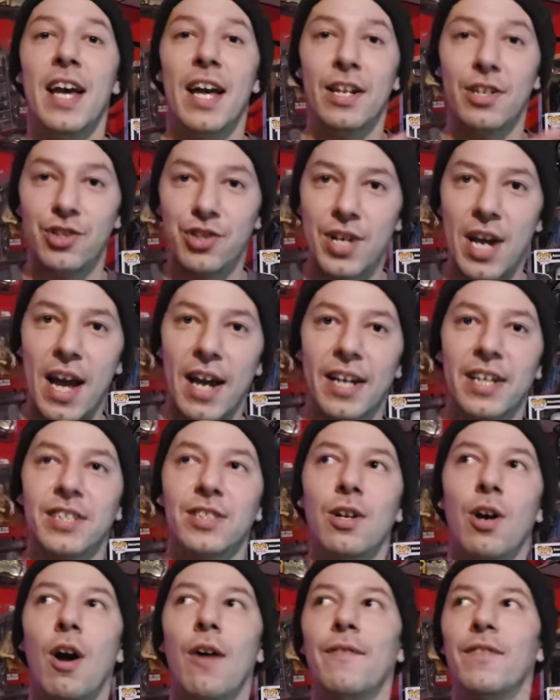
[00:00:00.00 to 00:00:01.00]
And Jack
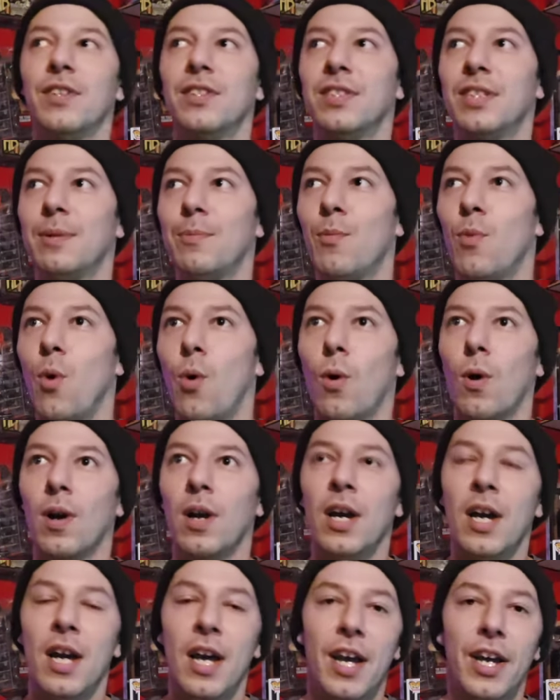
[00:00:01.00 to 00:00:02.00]
is obviously
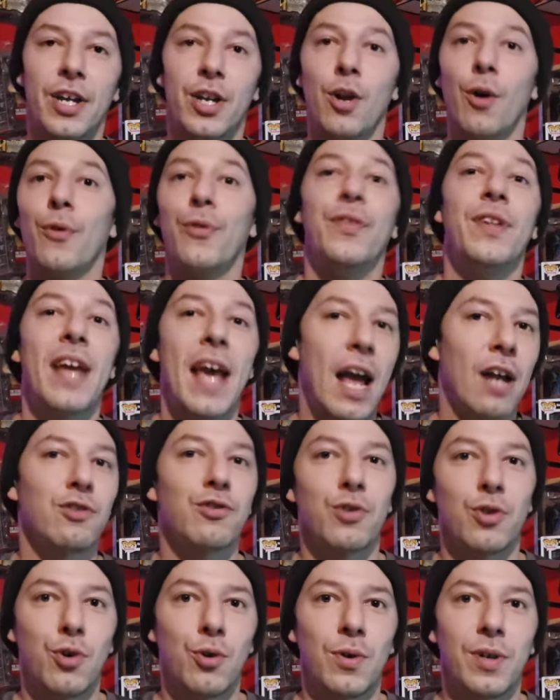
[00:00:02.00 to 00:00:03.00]
more, you know,
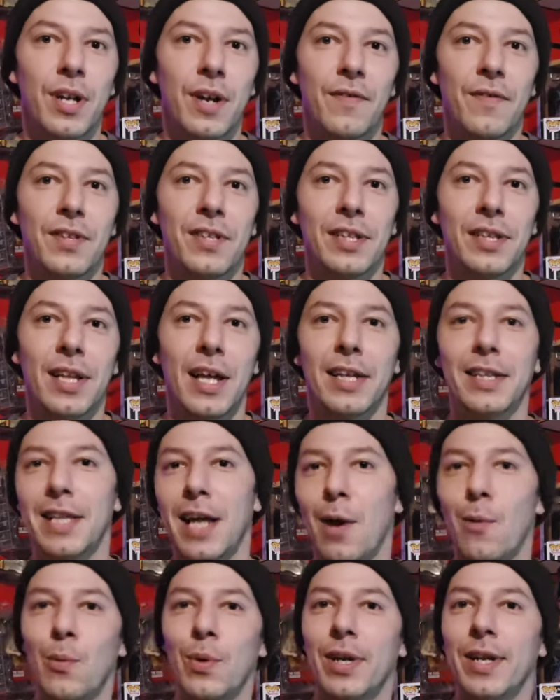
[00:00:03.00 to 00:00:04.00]
theatrical and everything like
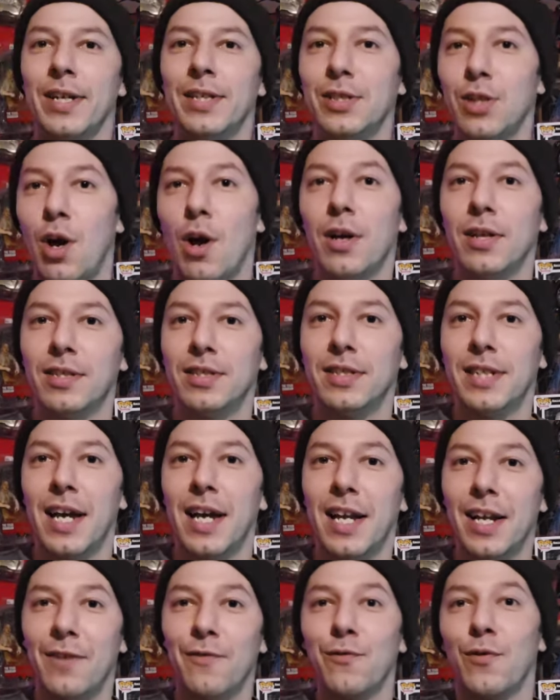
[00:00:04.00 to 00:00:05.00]
that when he's on
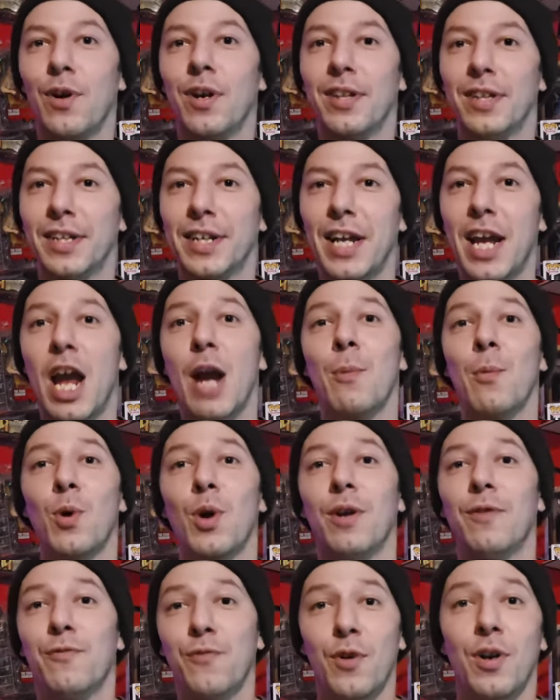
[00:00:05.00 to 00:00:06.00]
set in front of the
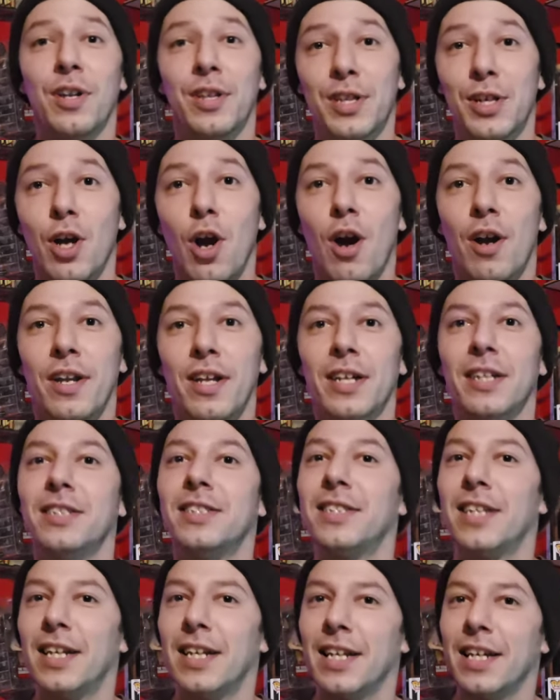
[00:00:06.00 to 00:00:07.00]
camera, in front of the
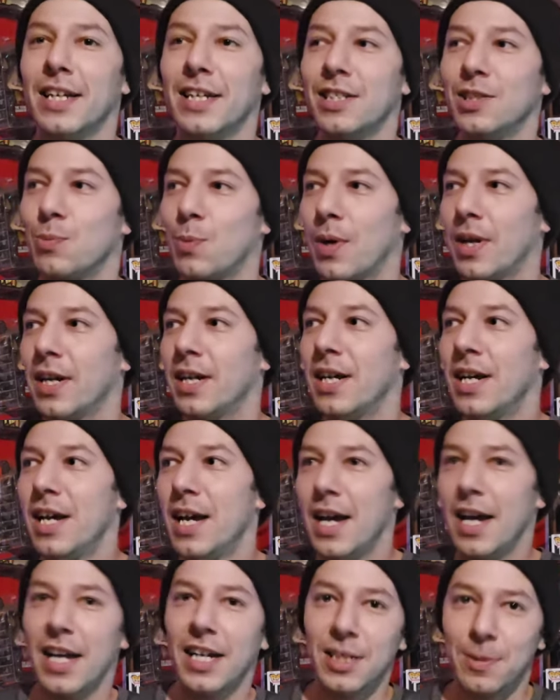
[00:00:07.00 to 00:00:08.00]
audience, than he is when
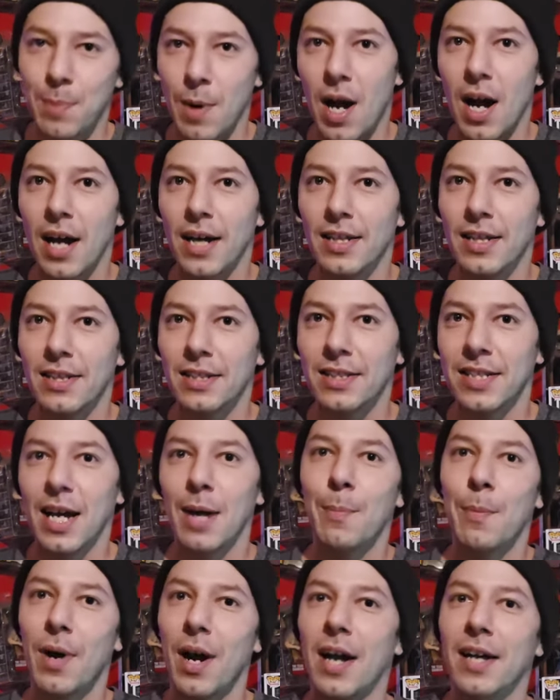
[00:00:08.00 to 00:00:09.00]
he's behind the
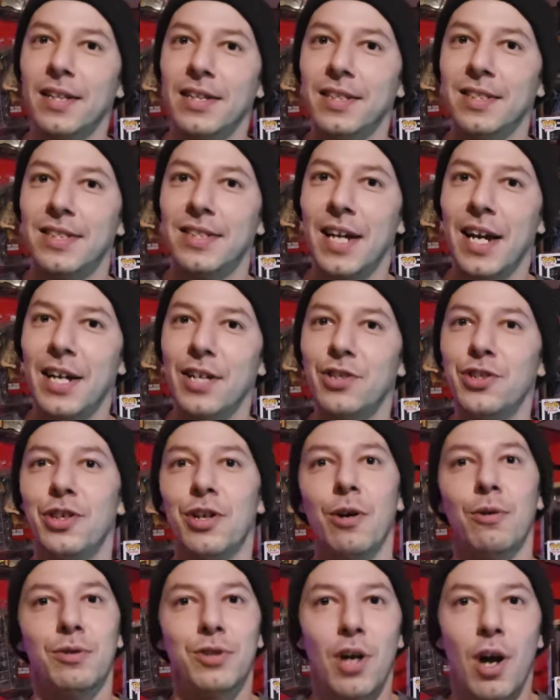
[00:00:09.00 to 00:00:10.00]
set, behind the stage,
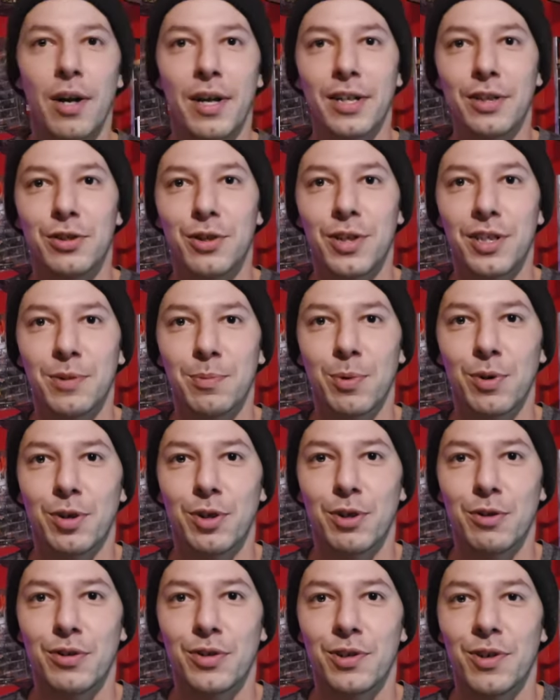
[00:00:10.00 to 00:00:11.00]
you know, talking to his
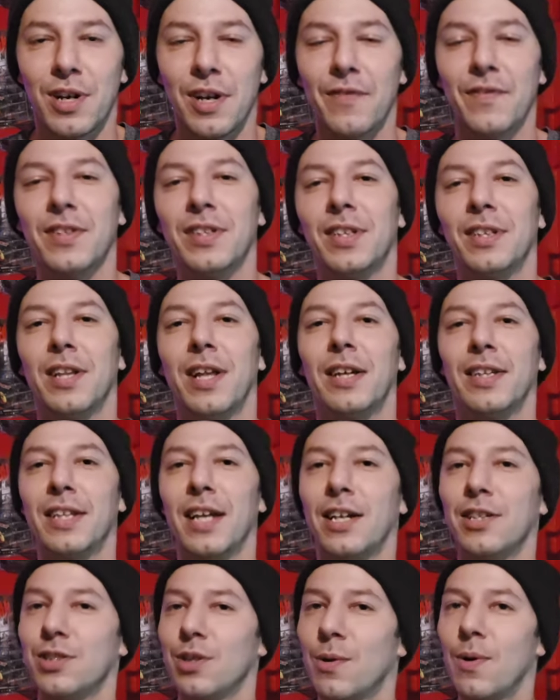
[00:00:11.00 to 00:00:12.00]
producer and everything like
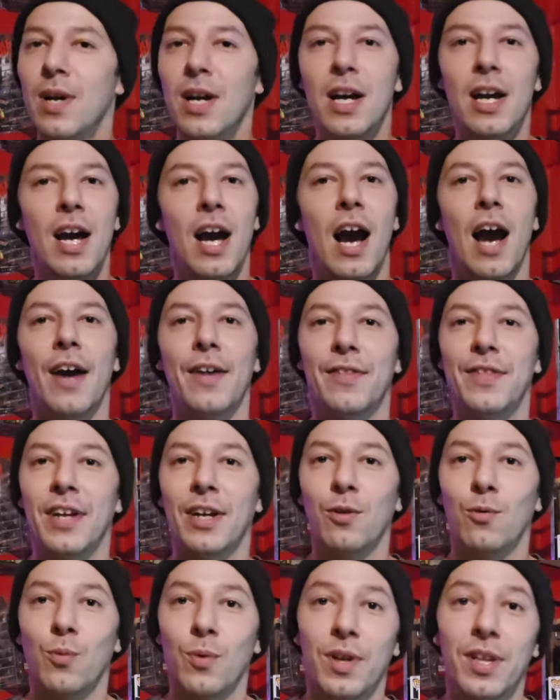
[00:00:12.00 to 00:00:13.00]
that. So I
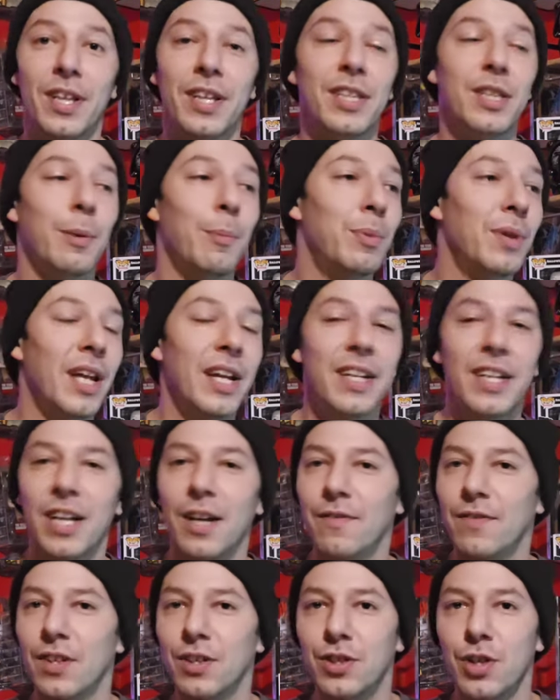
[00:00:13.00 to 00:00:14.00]
think really the
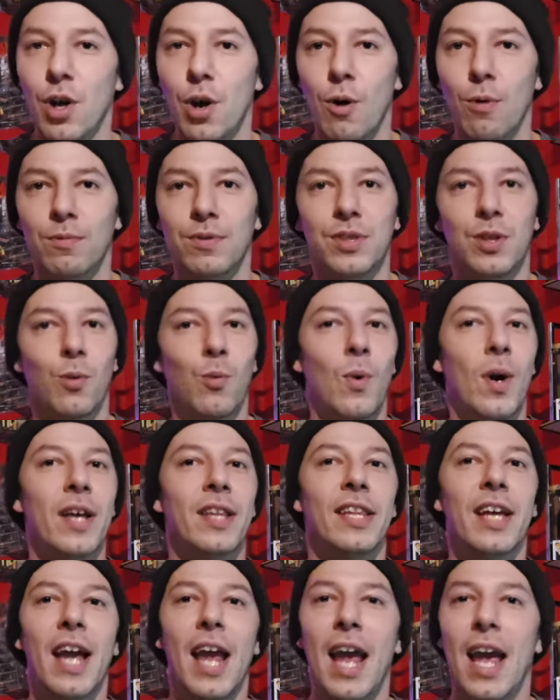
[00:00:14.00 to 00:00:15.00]
blending of the tones, the
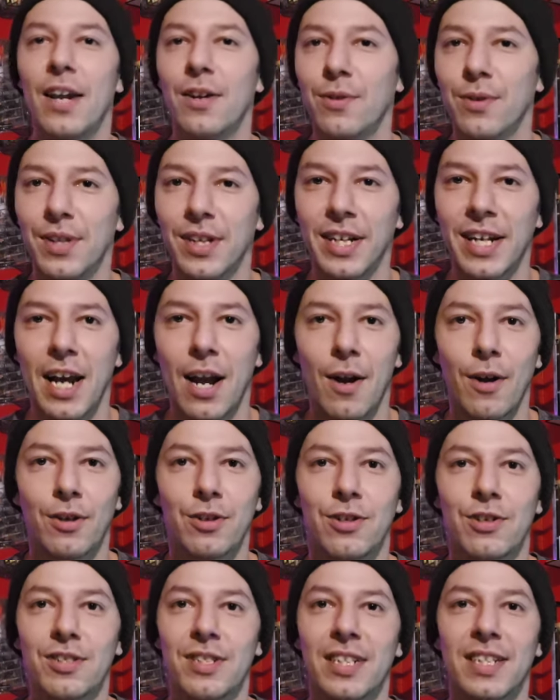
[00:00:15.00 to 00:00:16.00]
way they handled the
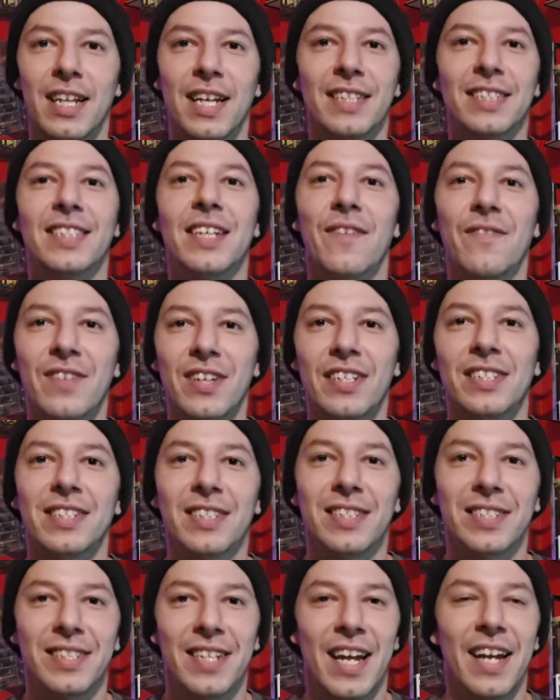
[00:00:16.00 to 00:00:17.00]
characters and that
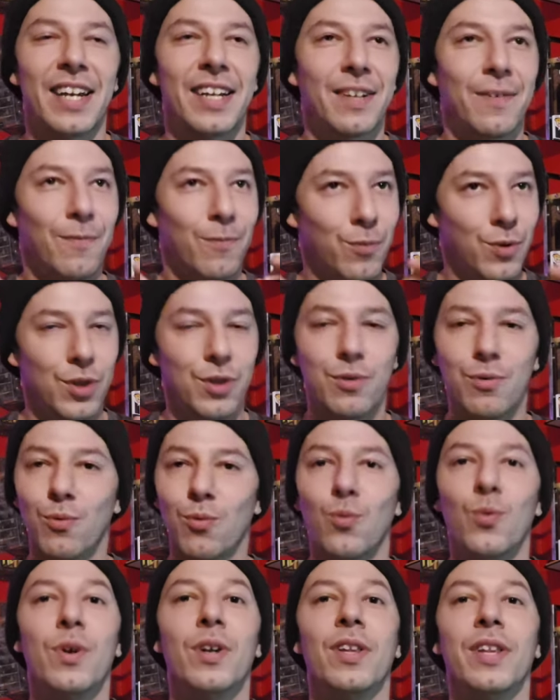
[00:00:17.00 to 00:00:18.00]
70s aesthetic,
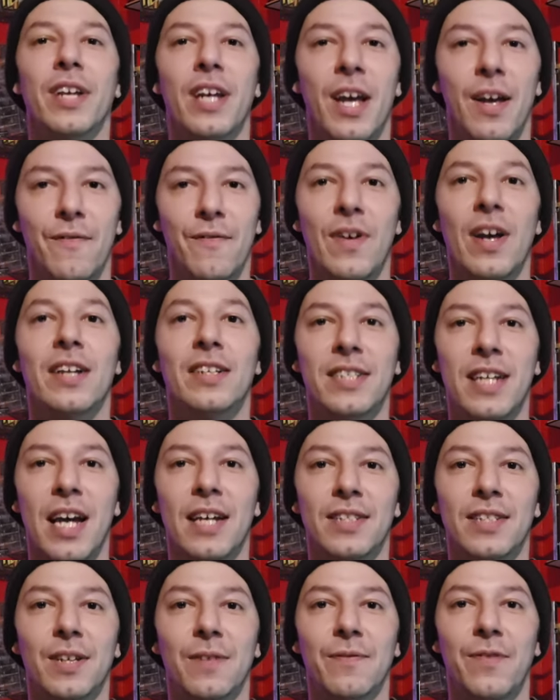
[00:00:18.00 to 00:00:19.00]
really a
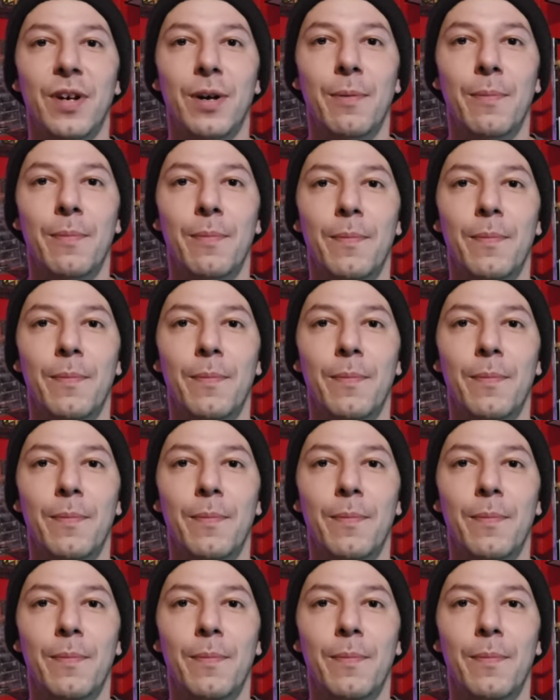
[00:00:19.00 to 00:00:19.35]
fantastic film.